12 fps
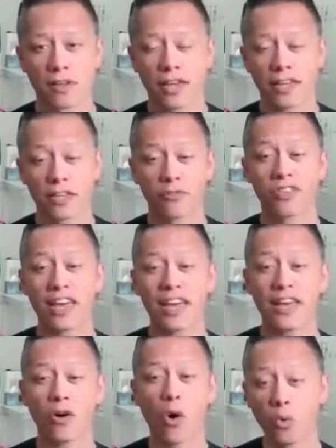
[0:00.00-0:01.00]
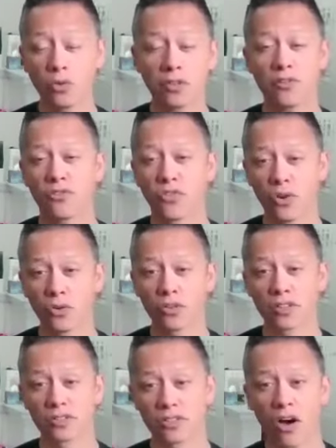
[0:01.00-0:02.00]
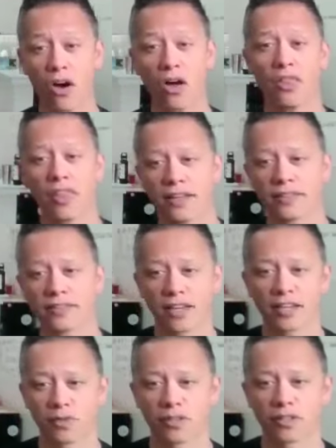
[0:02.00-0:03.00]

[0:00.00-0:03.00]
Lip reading: and if they only focus on that segment,